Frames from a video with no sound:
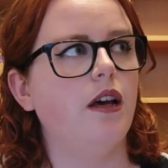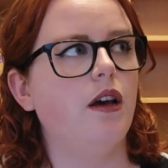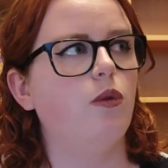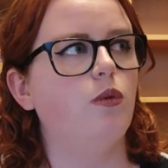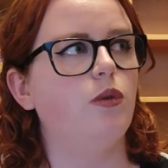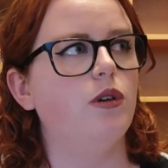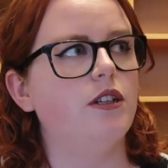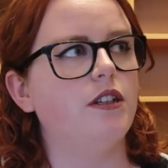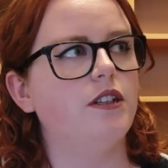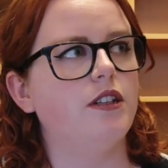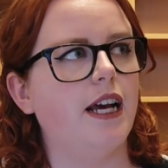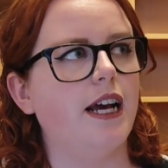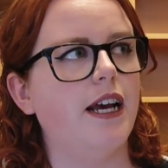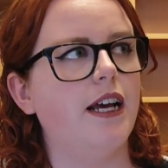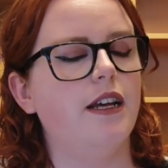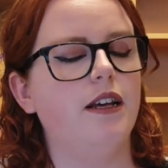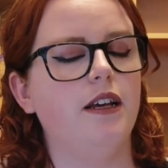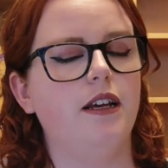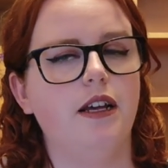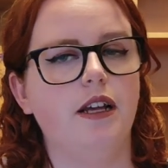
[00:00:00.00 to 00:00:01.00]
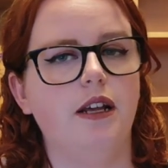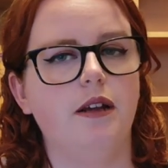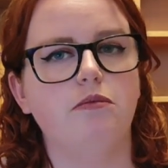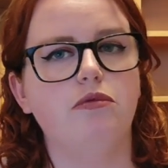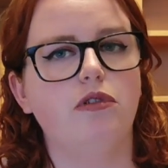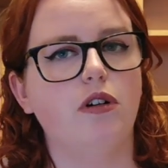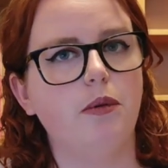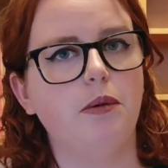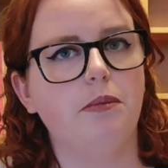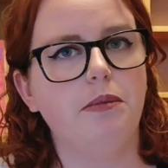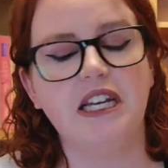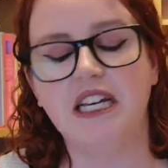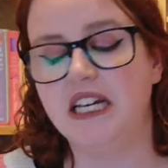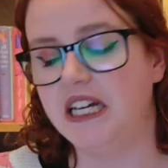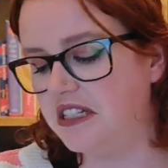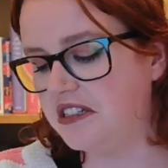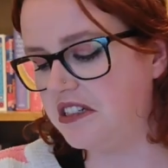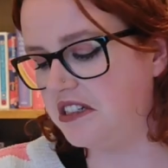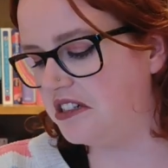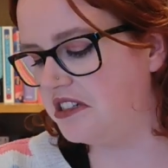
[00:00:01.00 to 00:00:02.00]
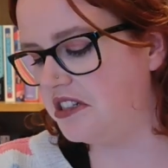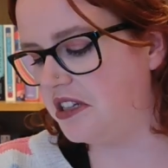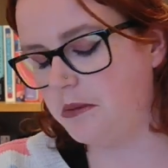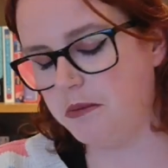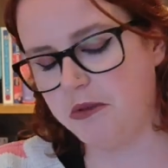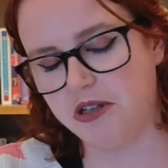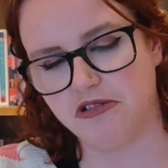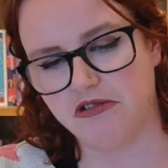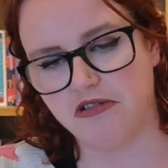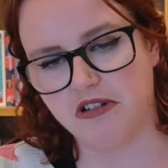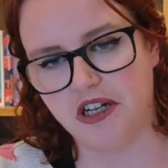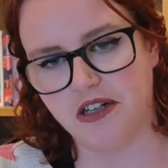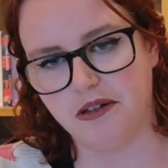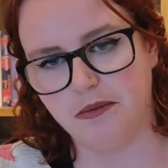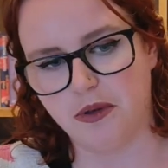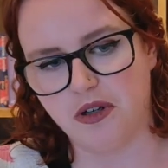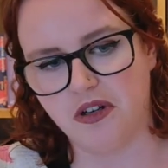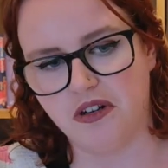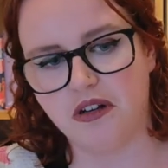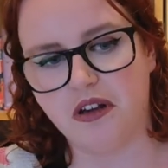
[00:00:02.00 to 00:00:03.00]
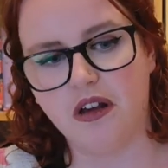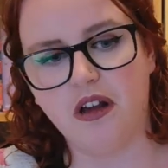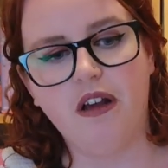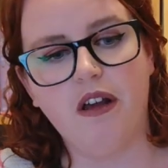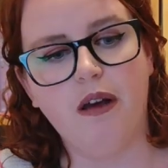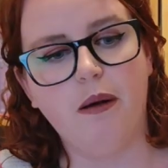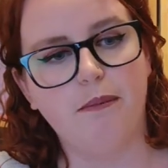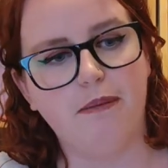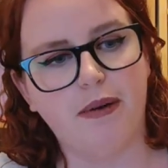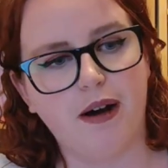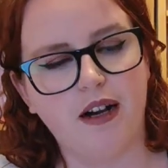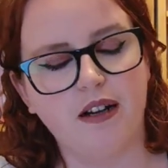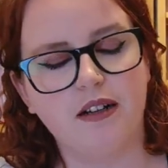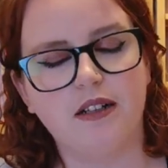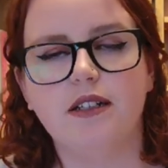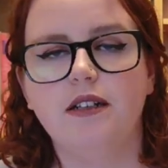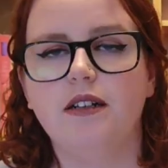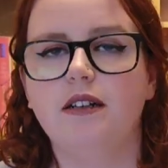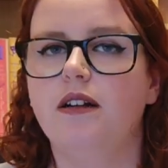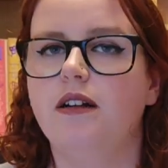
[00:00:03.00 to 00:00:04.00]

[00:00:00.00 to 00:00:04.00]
would say it probably isn't a middle grade book. But